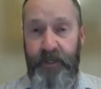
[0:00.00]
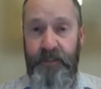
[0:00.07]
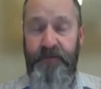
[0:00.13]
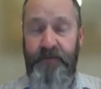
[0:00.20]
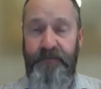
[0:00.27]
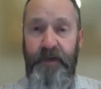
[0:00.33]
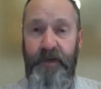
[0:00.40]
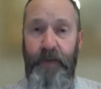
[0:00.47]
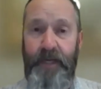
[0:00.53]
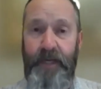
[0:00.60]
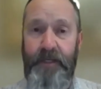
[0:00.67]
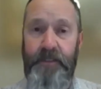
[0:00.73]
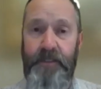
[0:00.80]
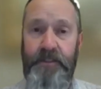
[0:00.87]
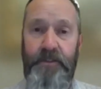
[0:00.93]
and to feed back
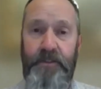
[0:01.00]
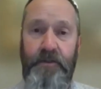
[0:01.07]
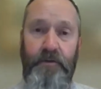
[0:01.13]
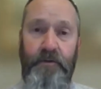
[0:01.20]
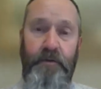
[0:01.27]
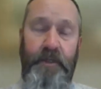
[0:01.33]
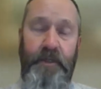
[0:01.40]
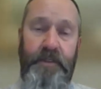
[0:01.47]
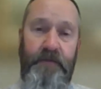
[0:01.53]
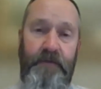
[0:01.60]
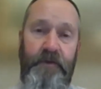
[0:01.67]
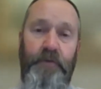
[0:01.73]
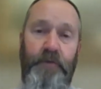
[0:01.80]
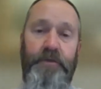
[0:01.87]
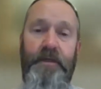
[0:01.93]
into
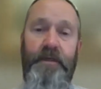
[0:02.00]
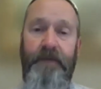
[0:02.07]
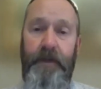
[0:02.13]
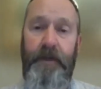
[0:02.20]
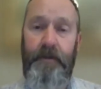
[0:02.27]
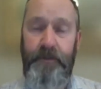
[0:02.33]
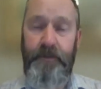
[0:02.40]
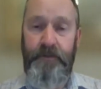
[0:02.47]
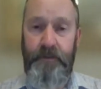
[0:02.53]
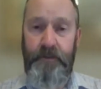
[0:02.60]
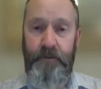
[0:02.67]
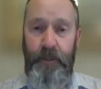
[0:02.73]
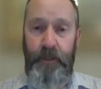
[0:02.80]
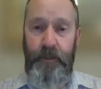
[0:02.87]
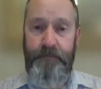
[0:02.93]
future developments as
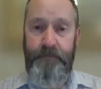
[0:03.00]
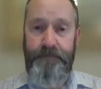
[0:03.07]
well.